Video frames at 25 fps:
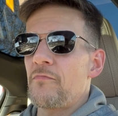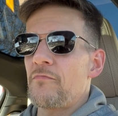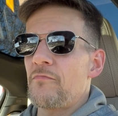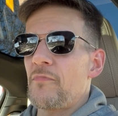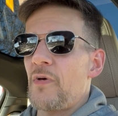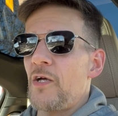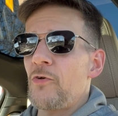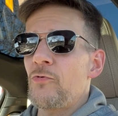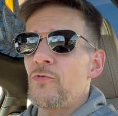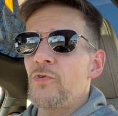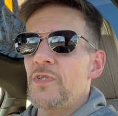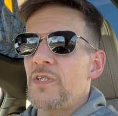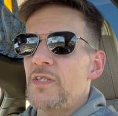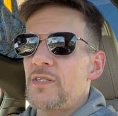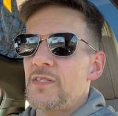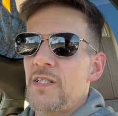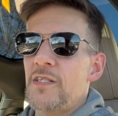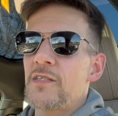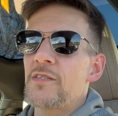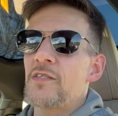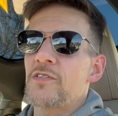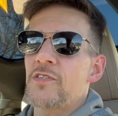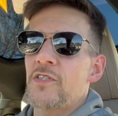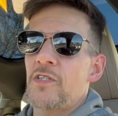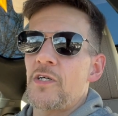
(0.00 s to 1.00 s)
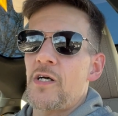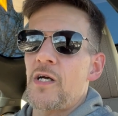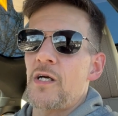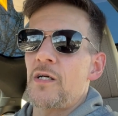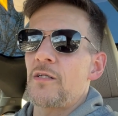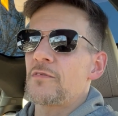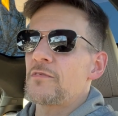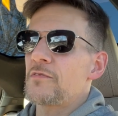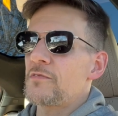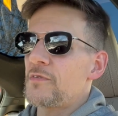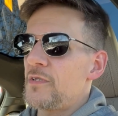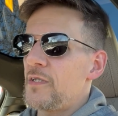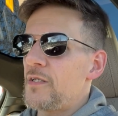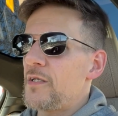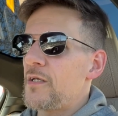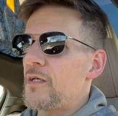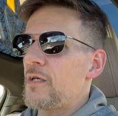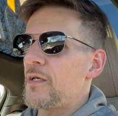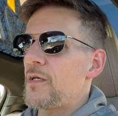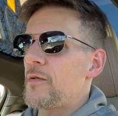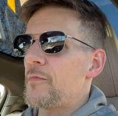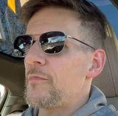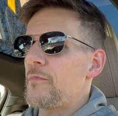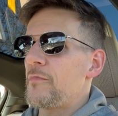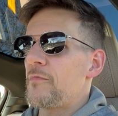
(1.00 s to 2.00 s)
I really dig this car.
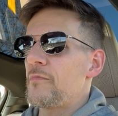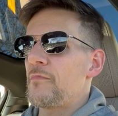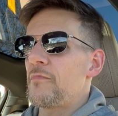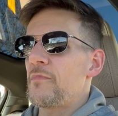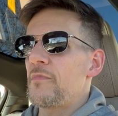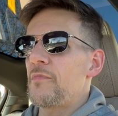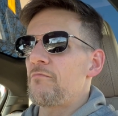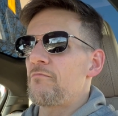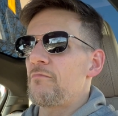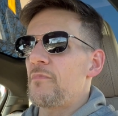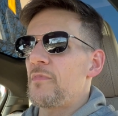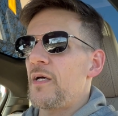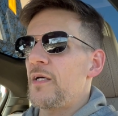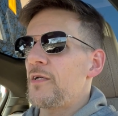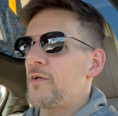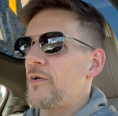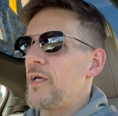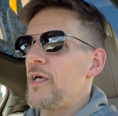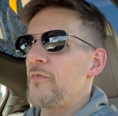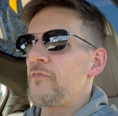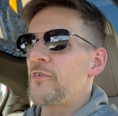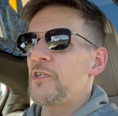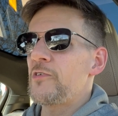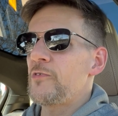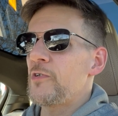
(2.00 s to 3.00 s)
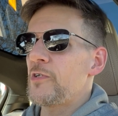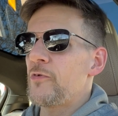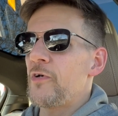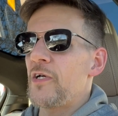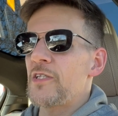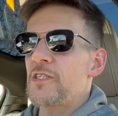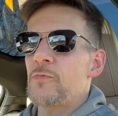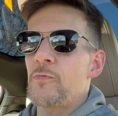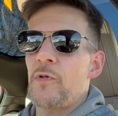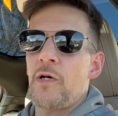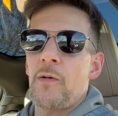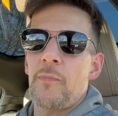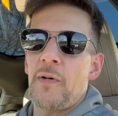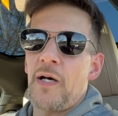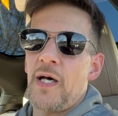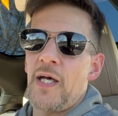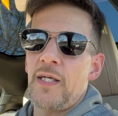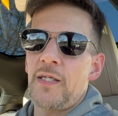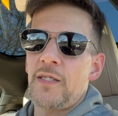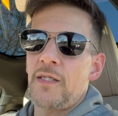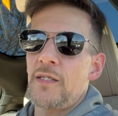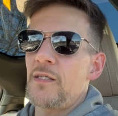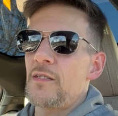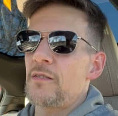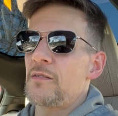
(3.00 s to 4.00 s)
I don't have any regrets about
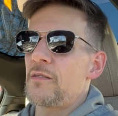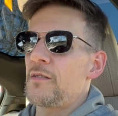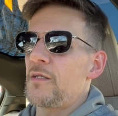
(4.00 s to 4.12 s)
buying it.